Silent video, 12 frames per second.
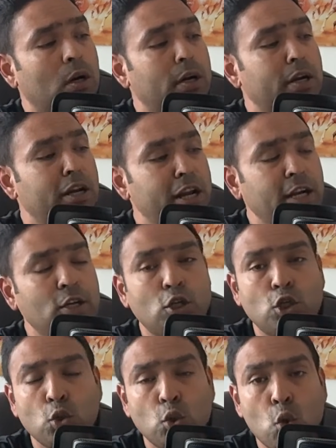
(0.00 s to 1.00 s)
need
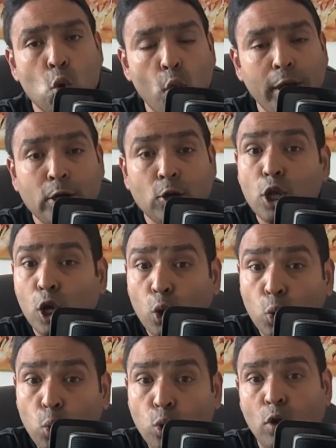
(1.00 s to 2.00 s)
to go into the
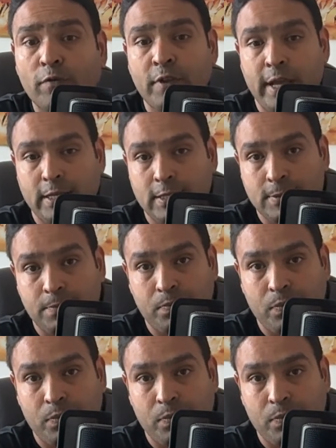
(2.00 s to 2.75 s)
root of things.